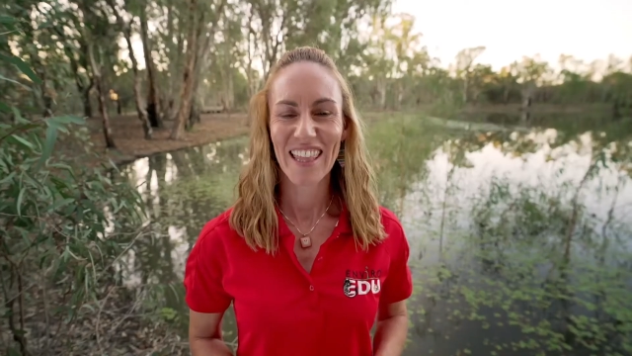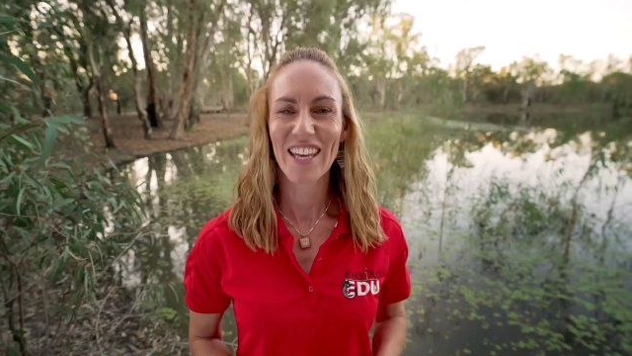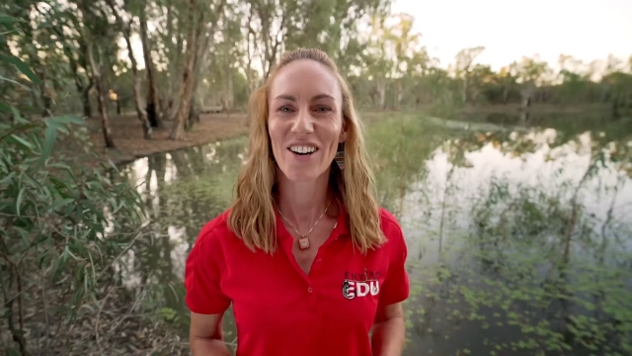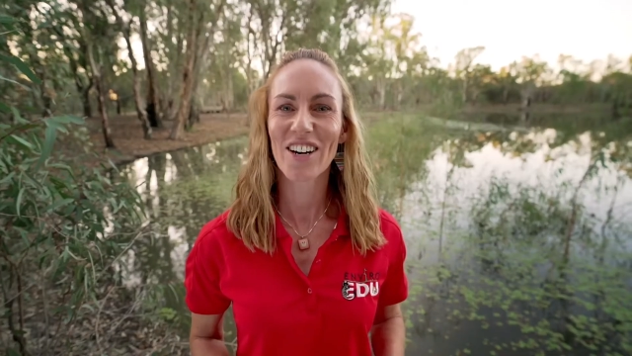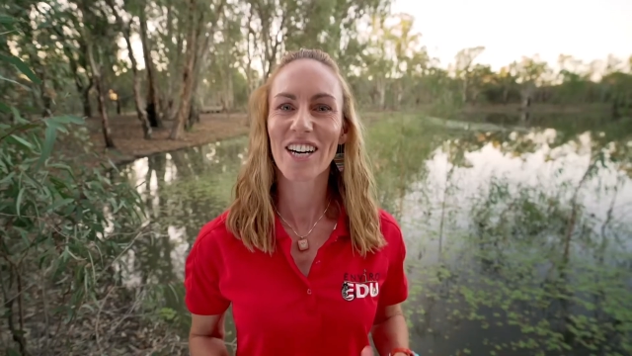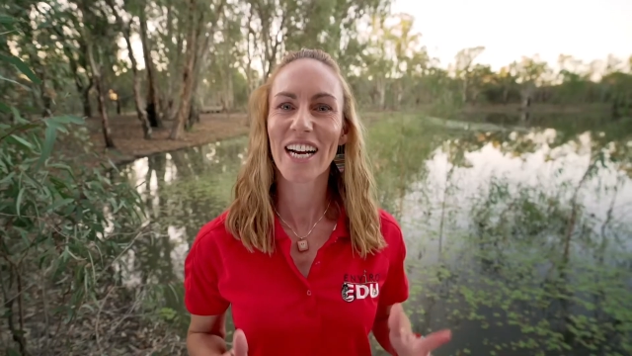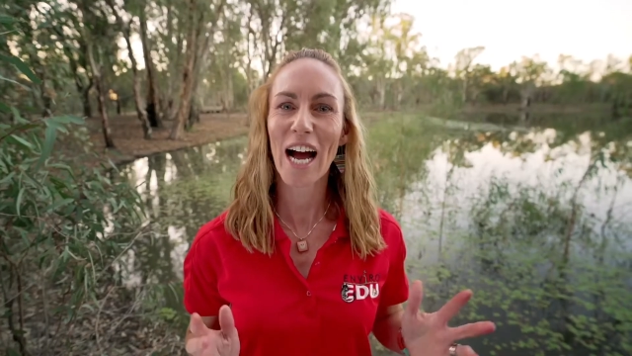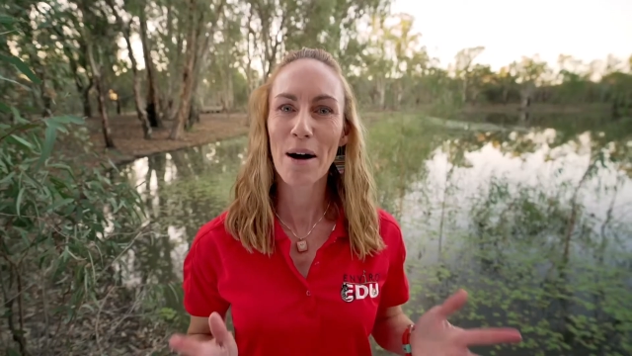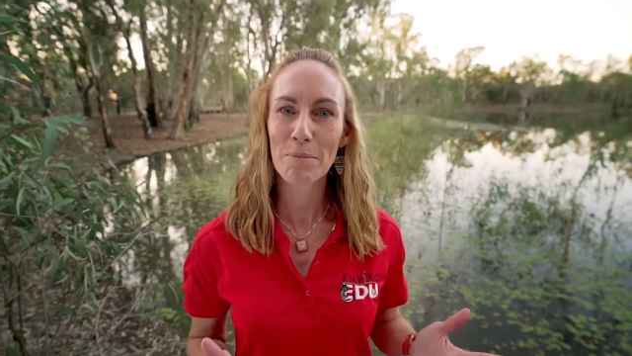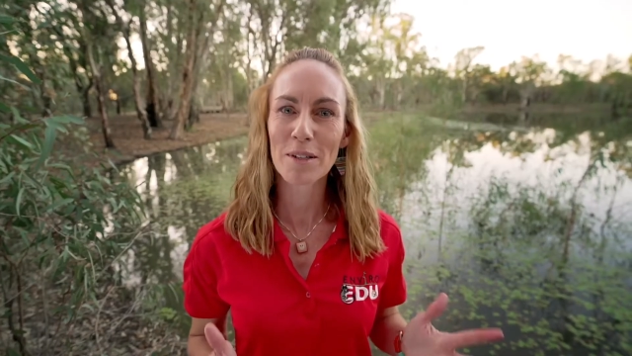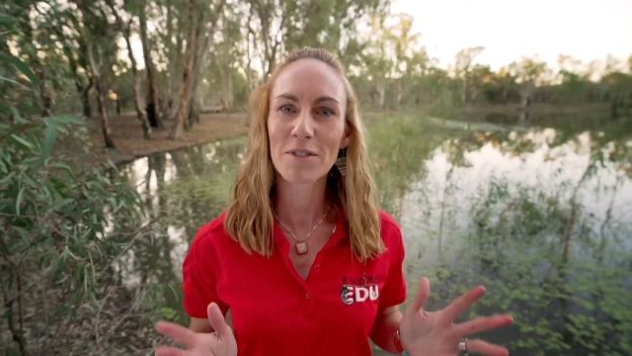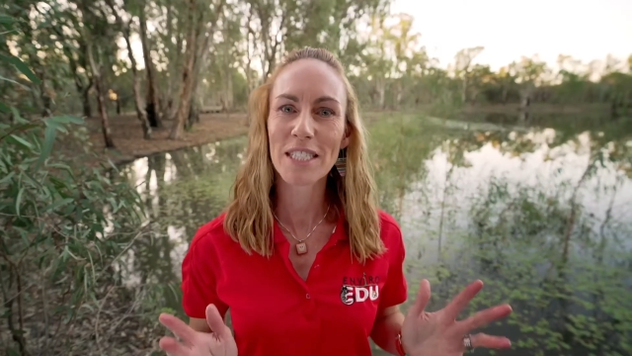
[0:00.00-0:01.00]
There are a
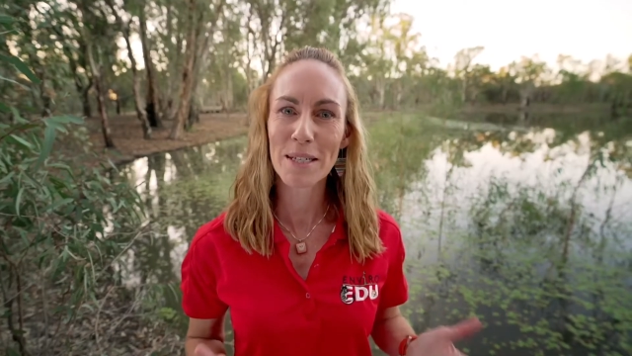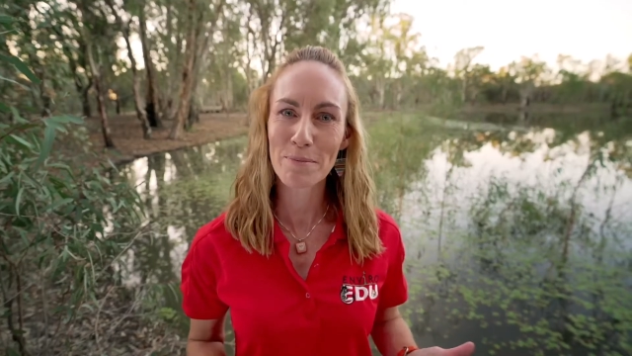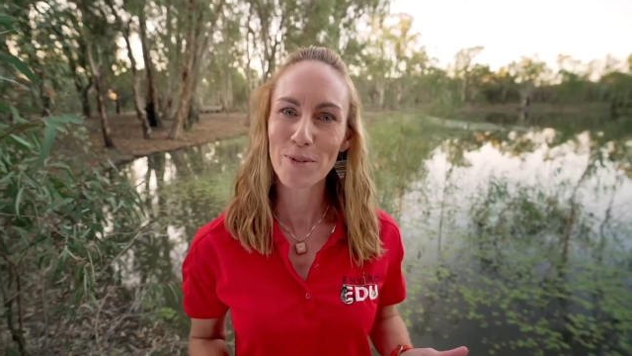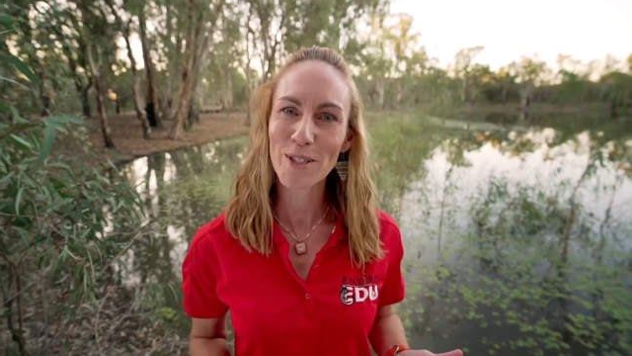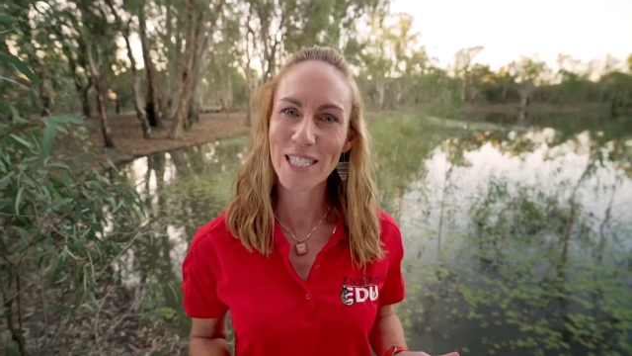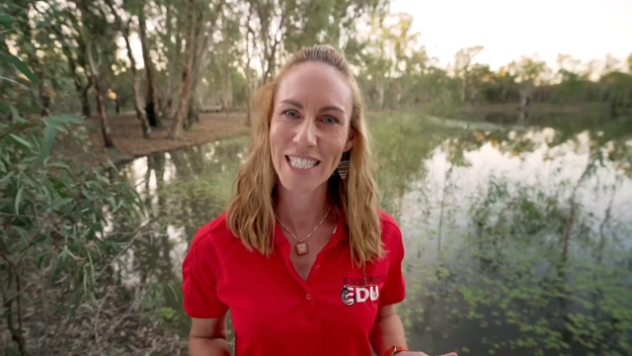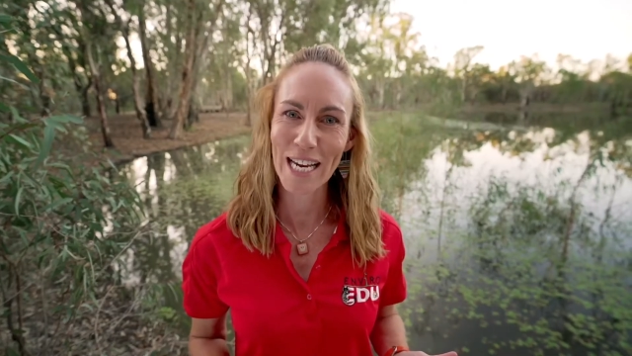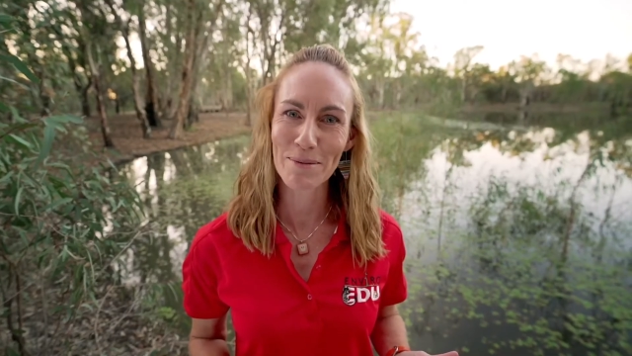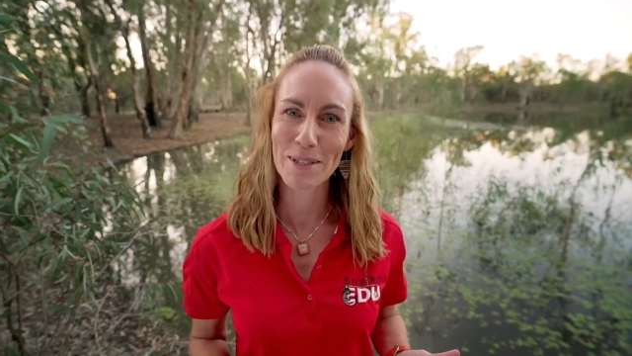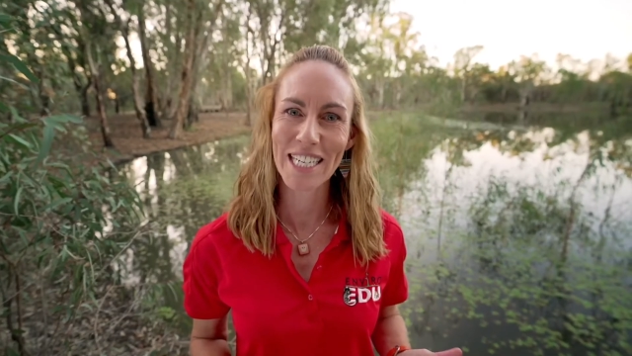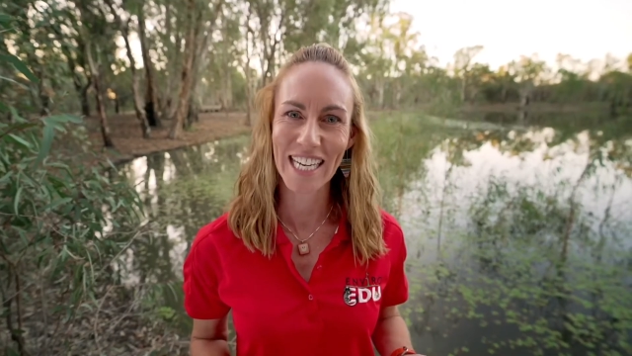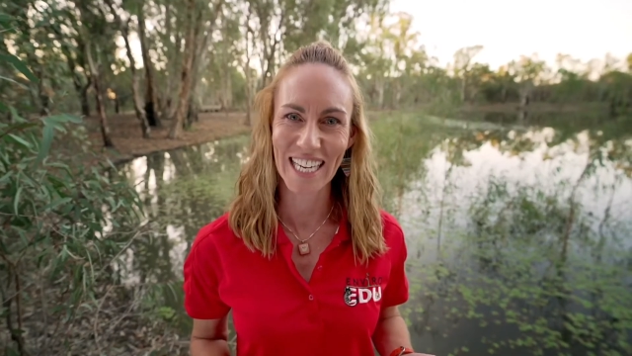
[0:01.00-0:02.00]
couple of simple
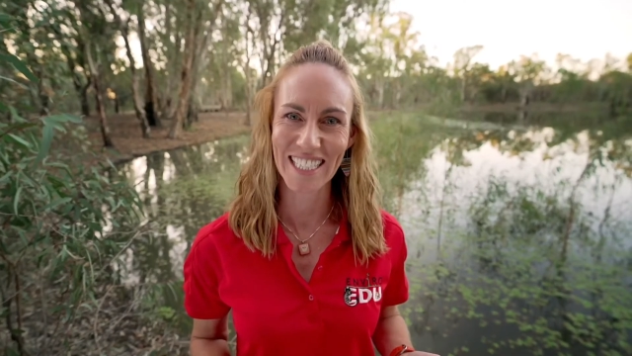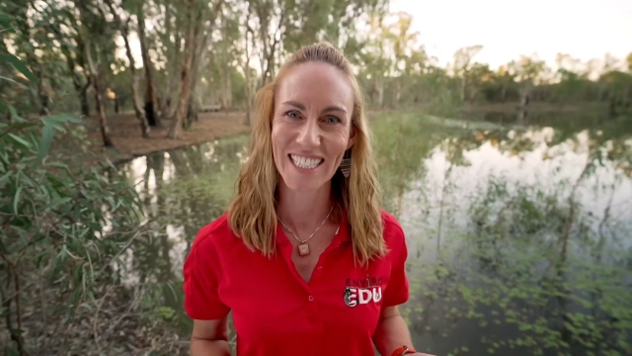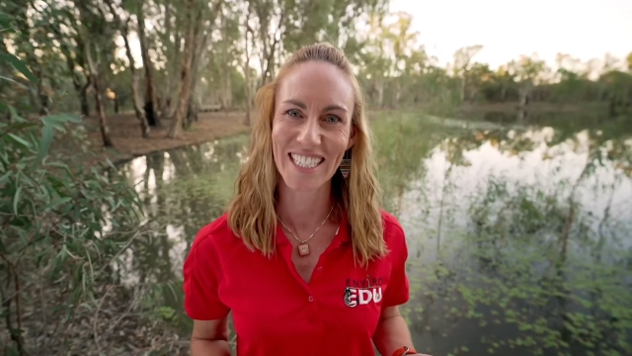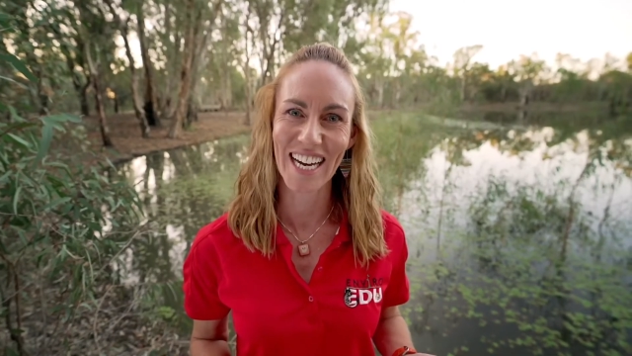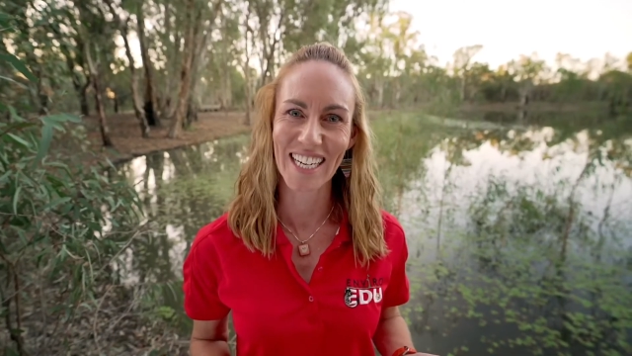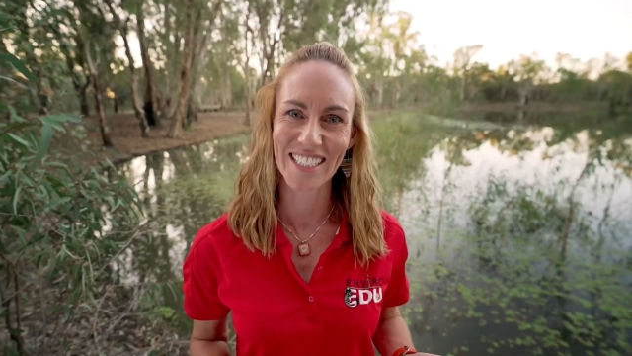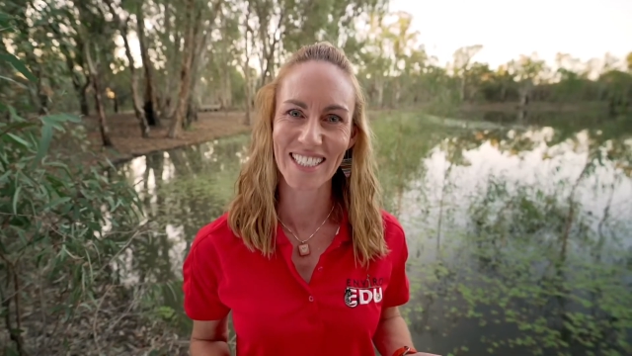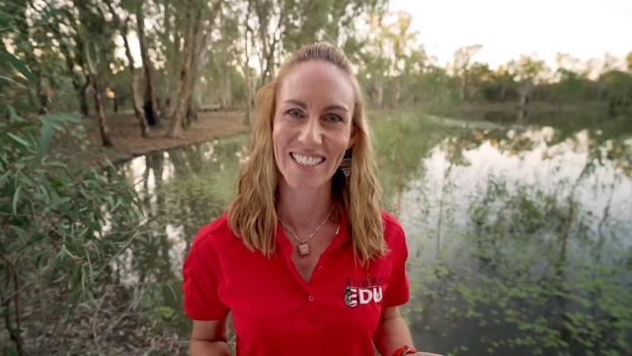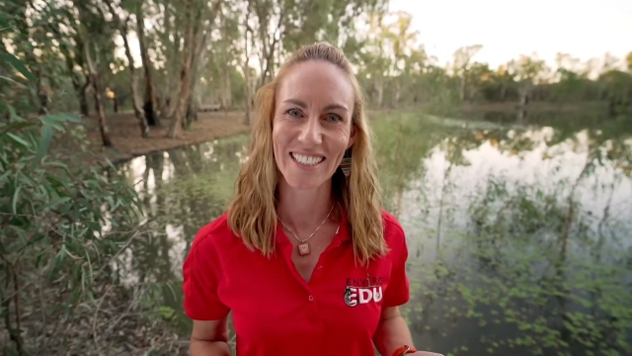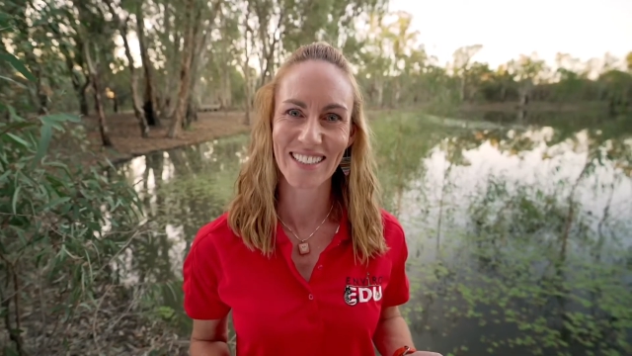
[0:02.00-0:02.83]
steps to get started.